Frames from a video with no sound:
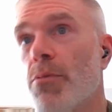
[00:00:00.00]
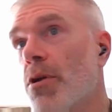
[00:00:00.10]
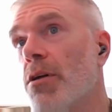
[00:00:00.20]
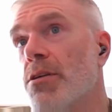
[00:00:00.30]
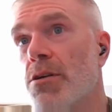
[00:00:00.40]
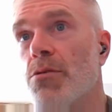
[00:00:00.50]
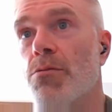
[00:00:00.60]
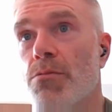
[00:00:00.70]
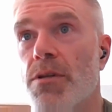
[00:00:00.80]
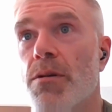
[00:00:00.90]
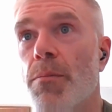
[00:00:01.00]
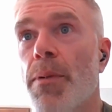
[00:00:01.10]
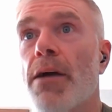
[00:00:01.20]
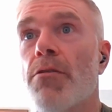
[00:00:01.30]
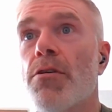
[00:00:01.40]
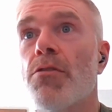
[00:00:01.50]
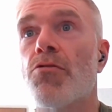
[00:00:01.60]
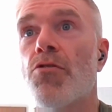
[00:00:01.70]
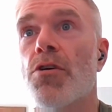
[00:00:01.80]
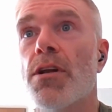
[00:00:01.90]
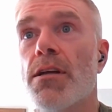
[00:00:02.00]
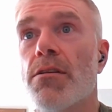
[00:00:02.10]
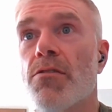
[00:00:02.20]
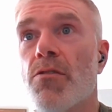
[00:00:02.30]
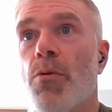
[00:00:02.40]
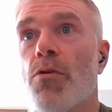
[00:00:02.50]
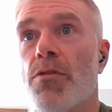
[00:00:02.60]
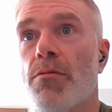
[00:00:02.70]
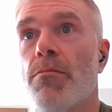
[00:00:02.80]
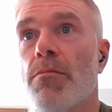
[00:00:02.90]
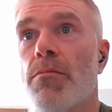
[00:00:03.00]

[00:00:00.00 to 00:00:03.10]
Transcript: but also the parent who's struggling to support them.